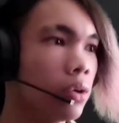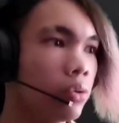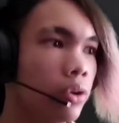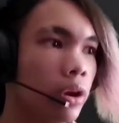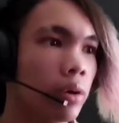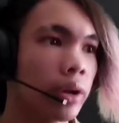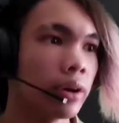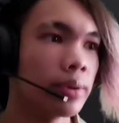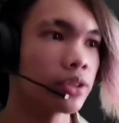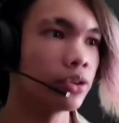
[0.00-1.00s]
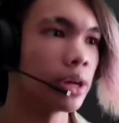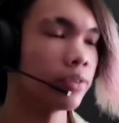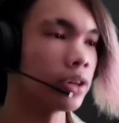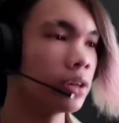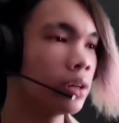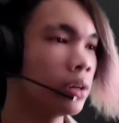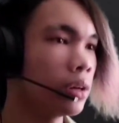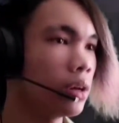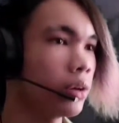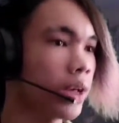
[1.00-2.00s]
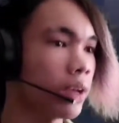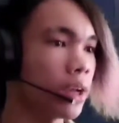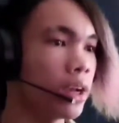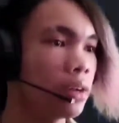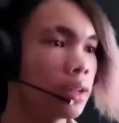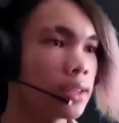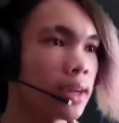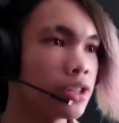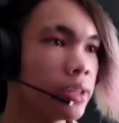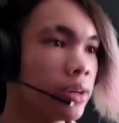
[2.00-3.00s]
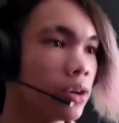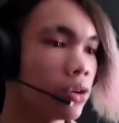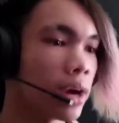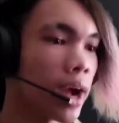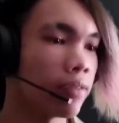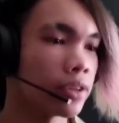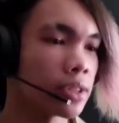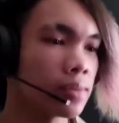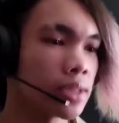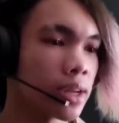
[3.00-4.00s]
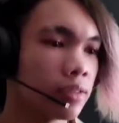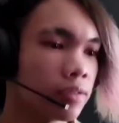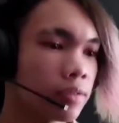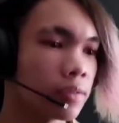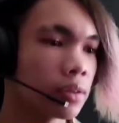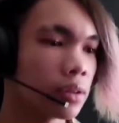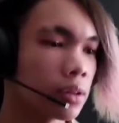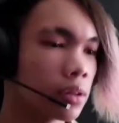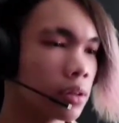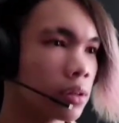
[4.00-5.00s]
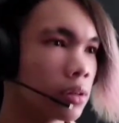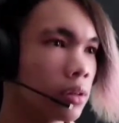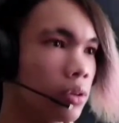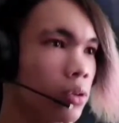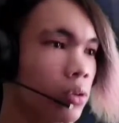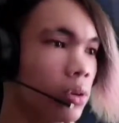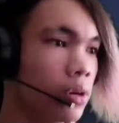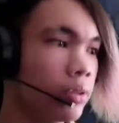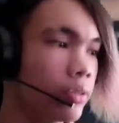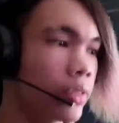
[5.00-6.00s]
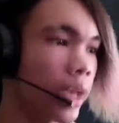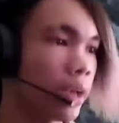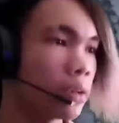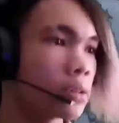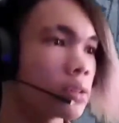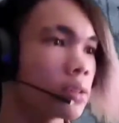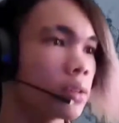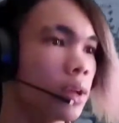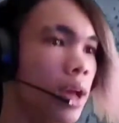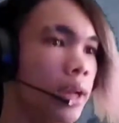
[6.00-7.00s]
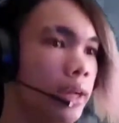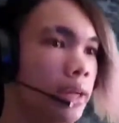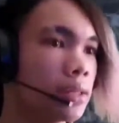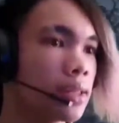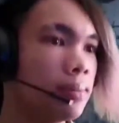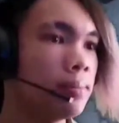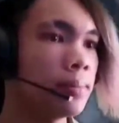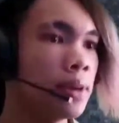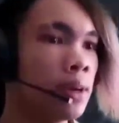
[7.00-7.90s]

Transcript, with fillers: Oh no, I don't have my screwdriver. Okay, uh, let's actually go craft some stuff. Cool, thanks. I needed some.